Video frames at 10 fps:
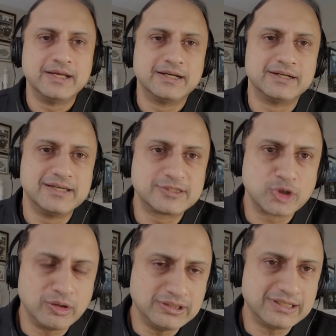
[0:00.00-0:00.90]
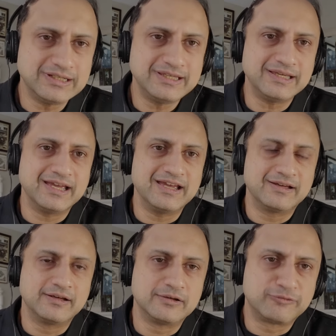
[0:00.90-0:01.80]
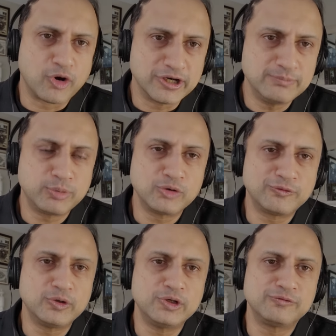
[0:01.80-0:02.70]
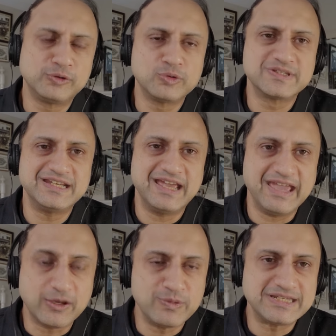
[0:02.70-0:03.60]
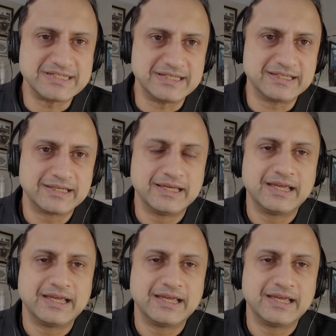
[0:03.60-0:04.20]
Uh, historically, uh, foreign portfolio flows in equity